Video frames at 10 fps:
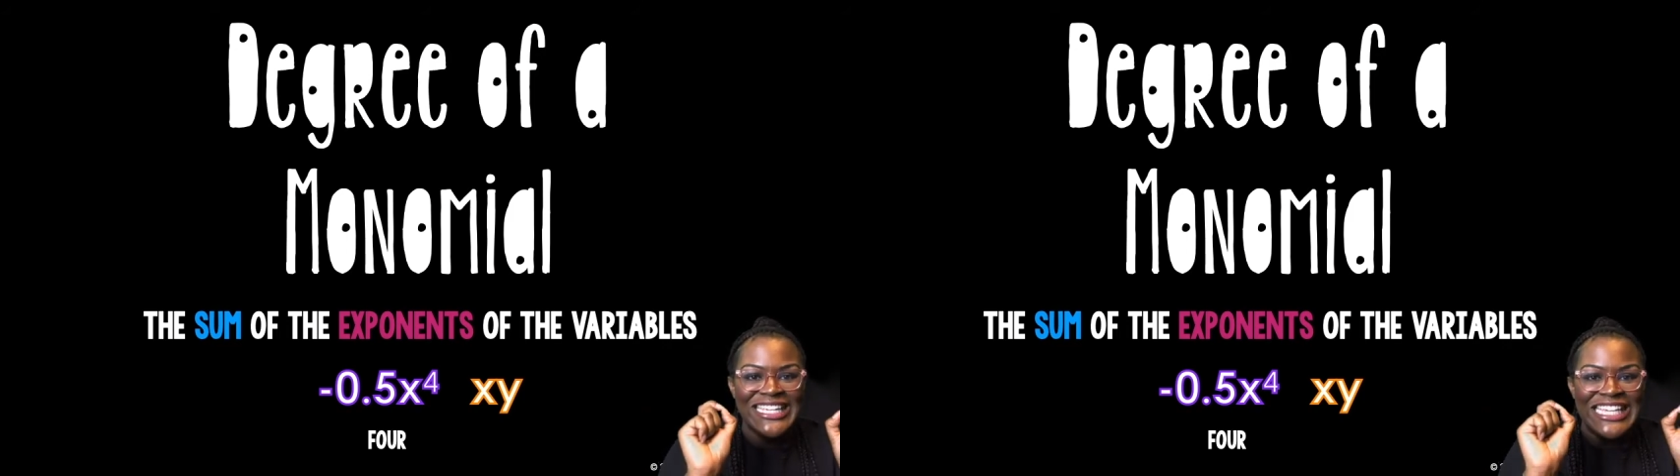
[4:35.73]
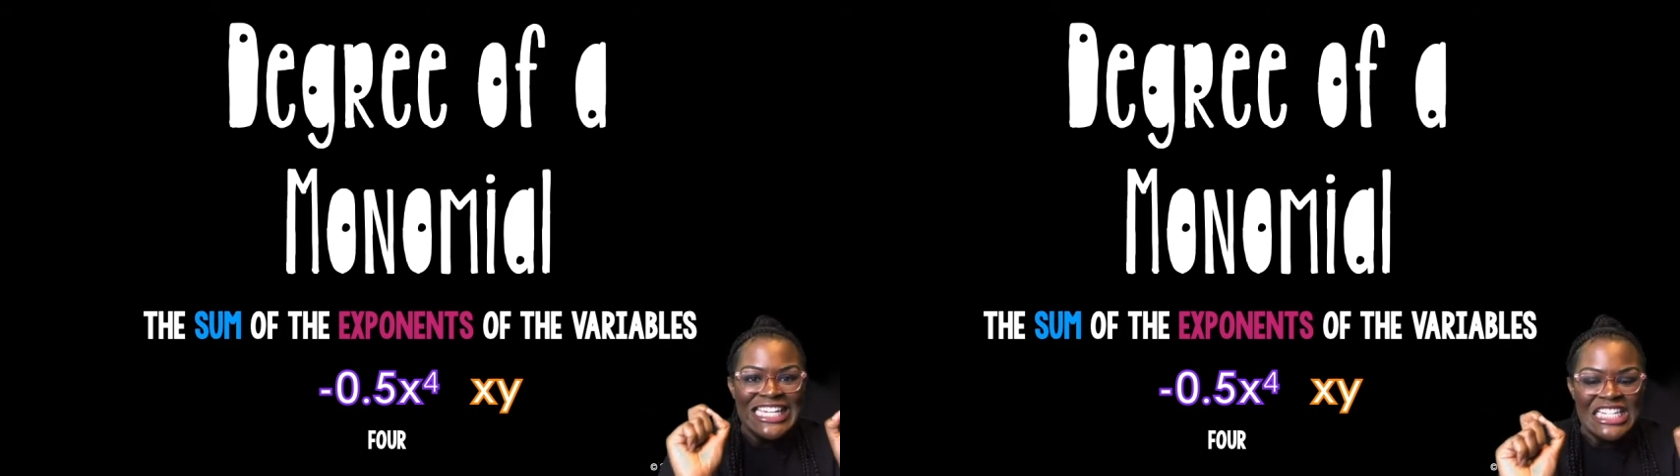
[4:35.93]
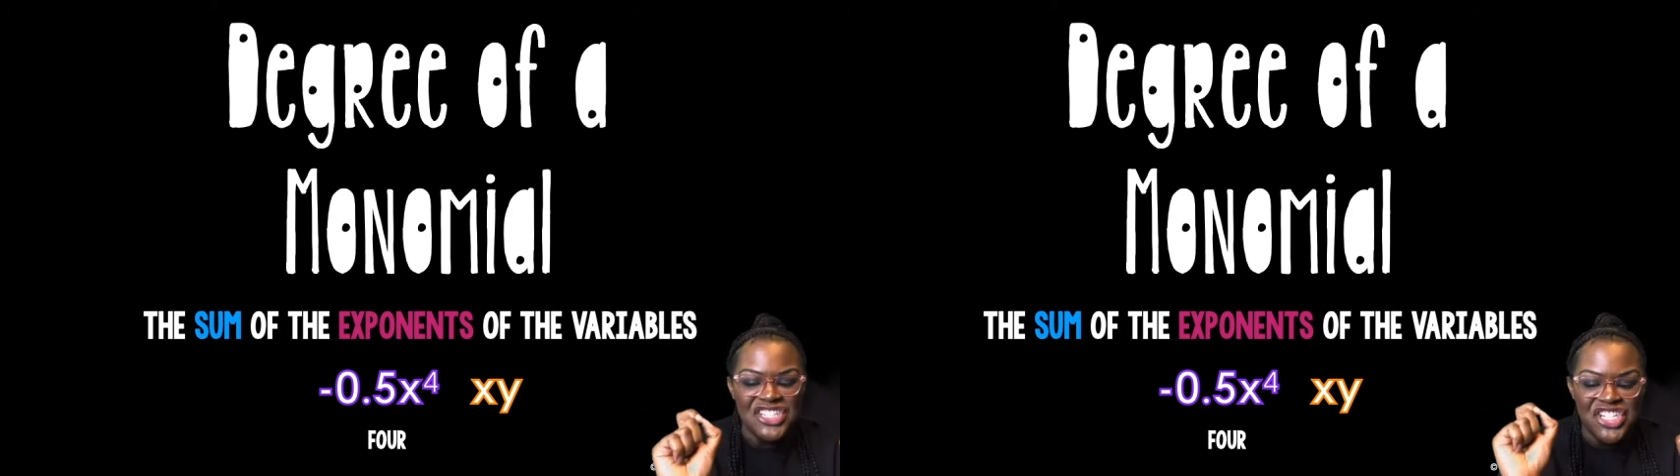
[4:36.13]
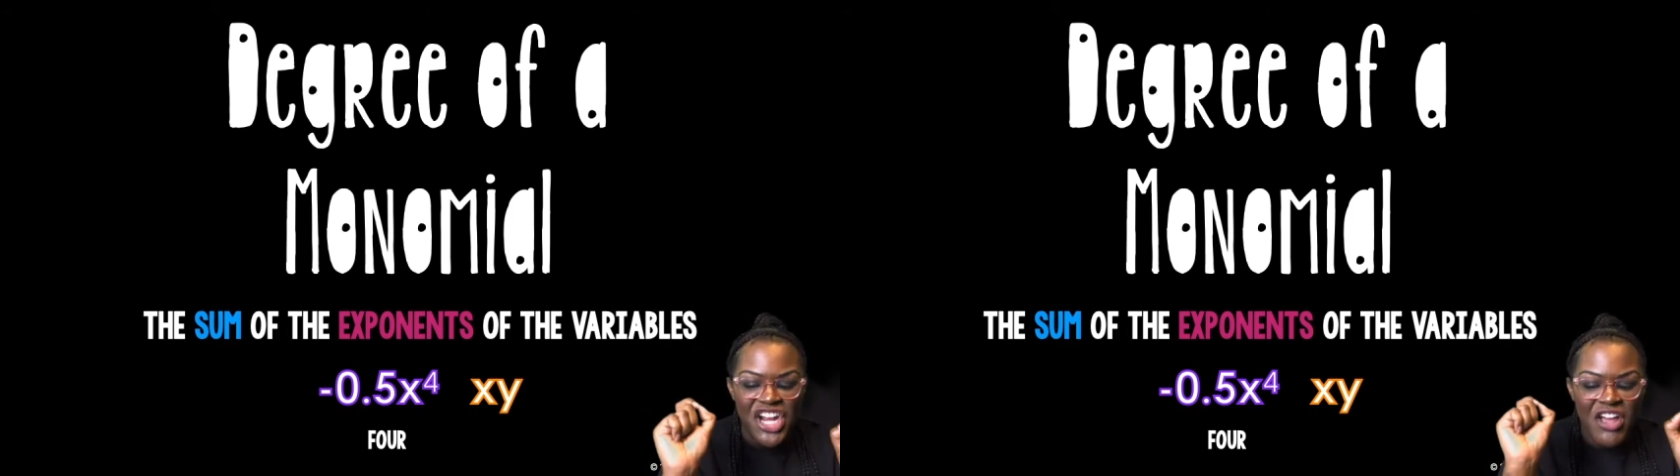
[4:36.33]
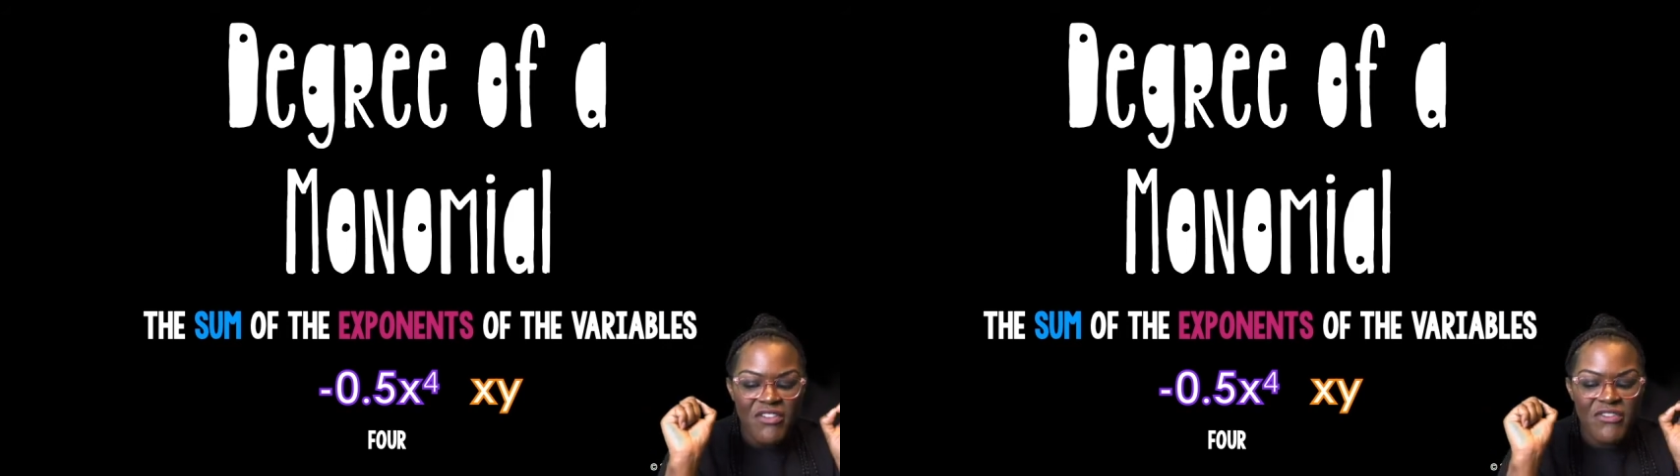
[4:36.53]
each
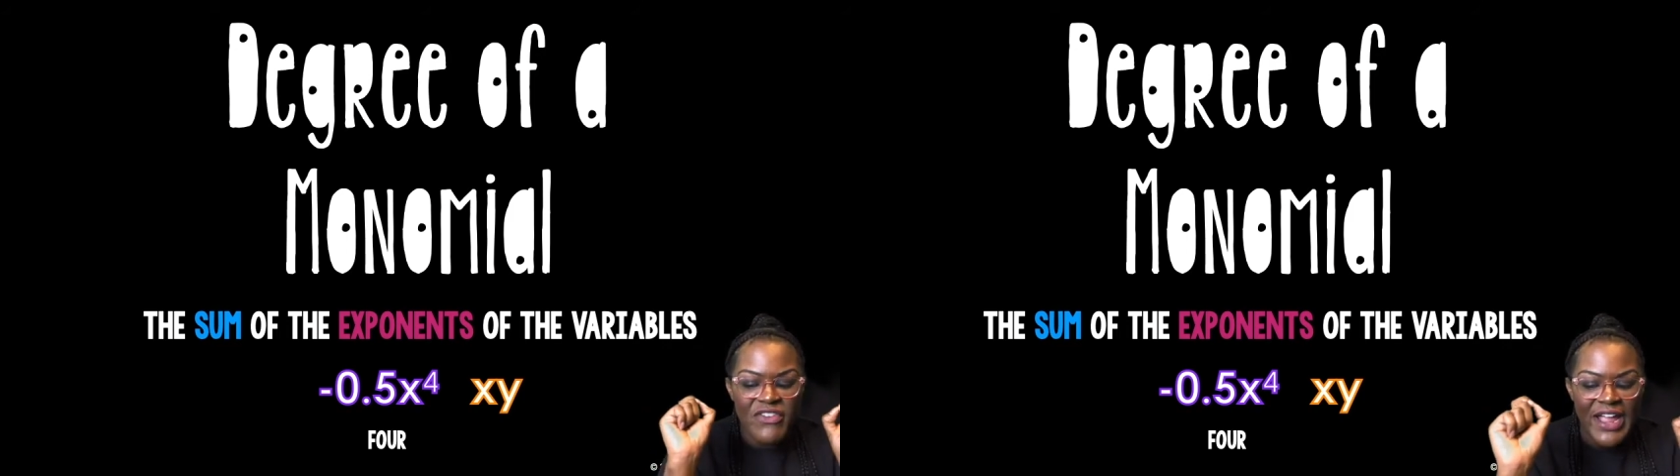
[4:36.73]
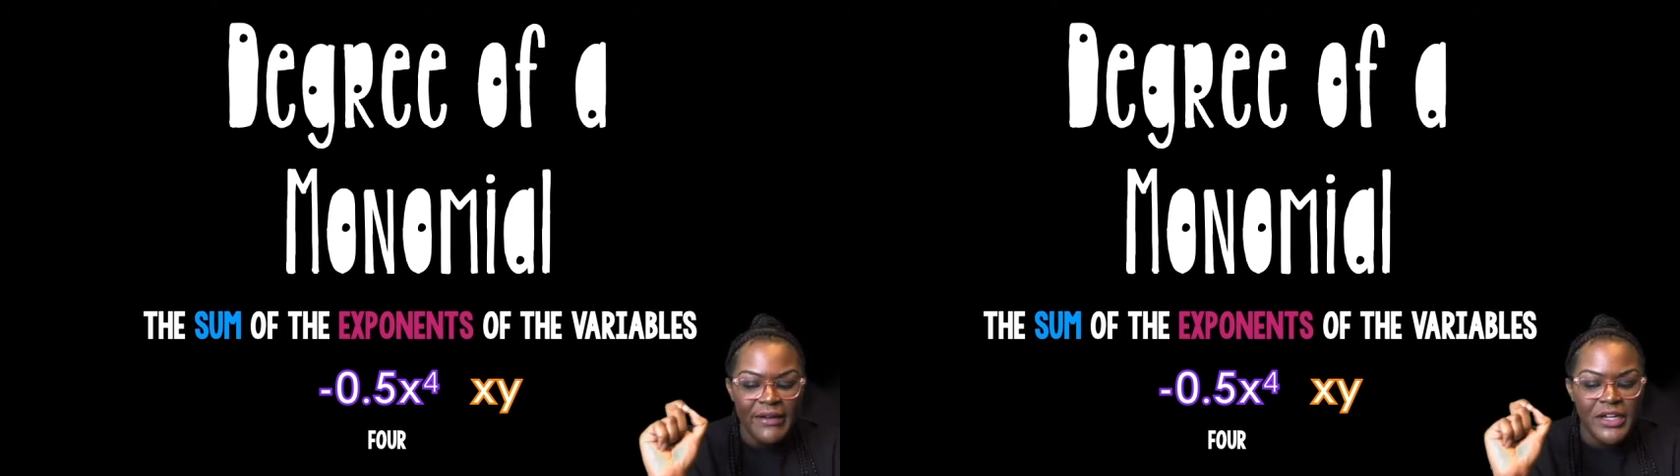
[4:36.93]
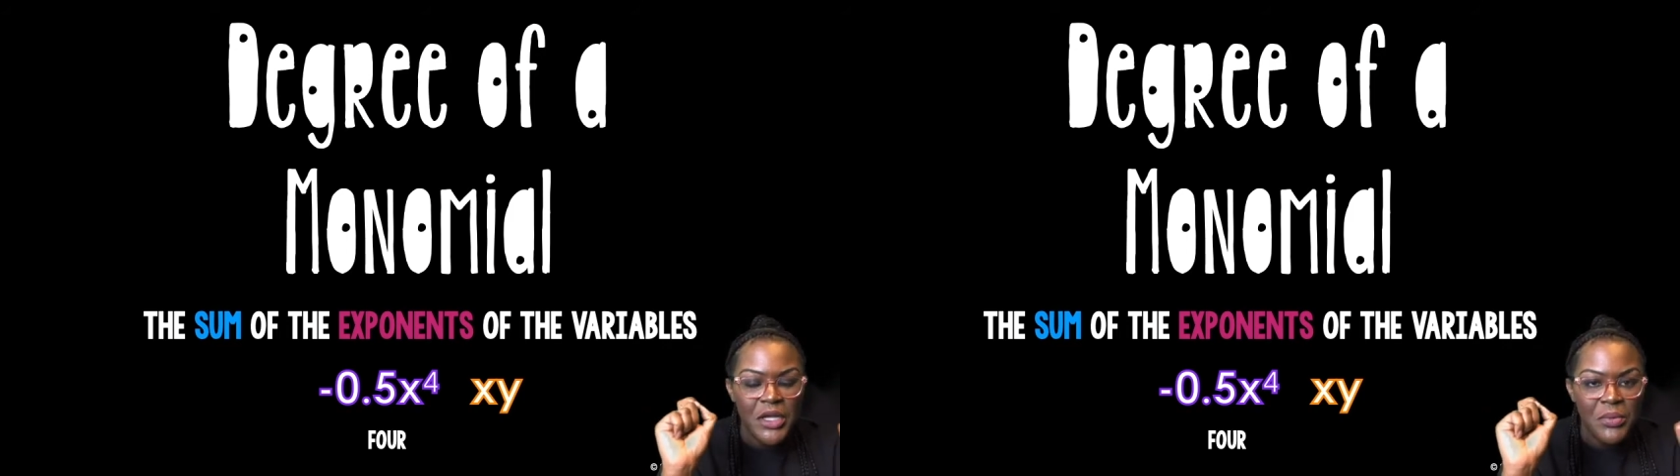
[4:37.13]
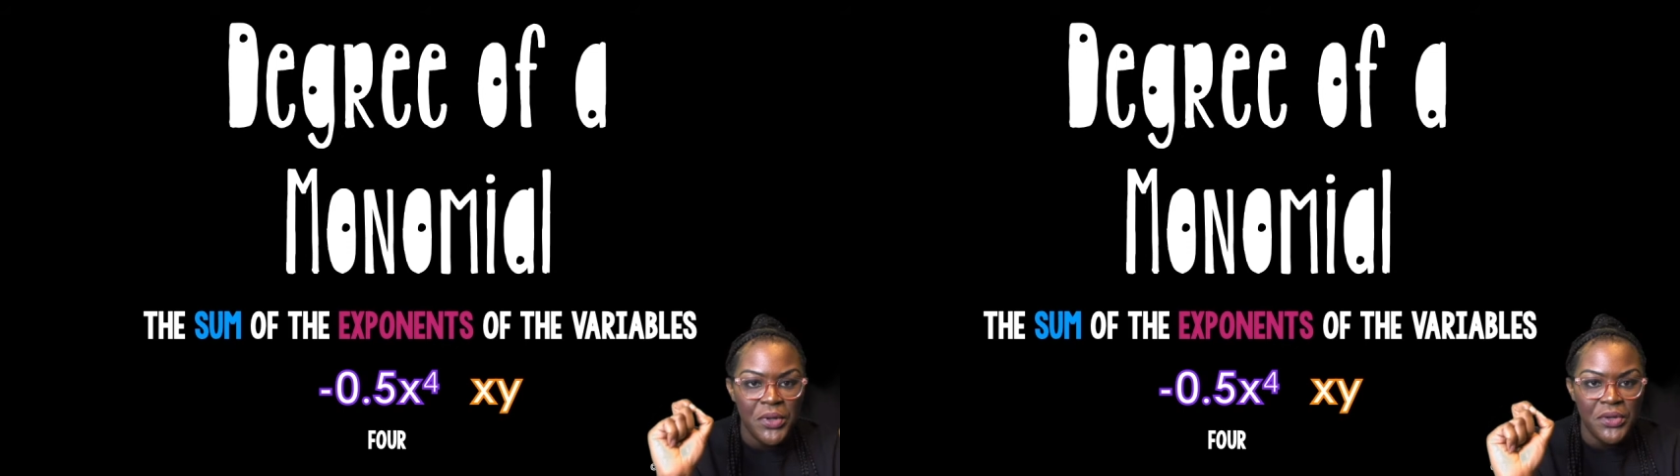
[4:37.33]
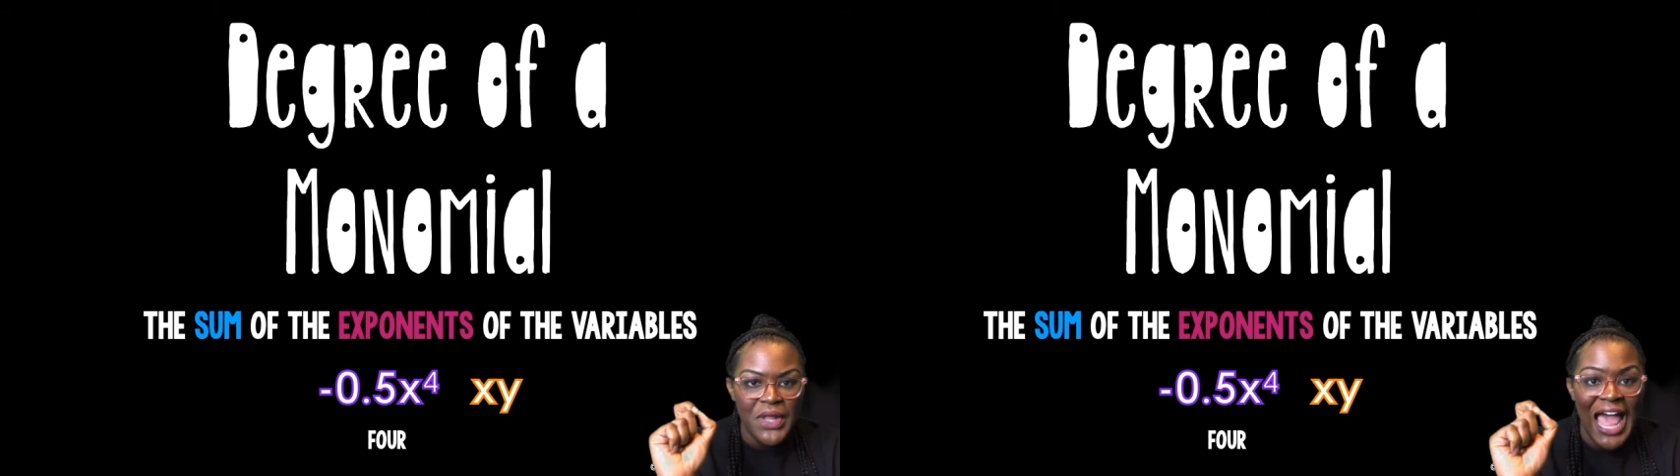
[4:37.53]
variable.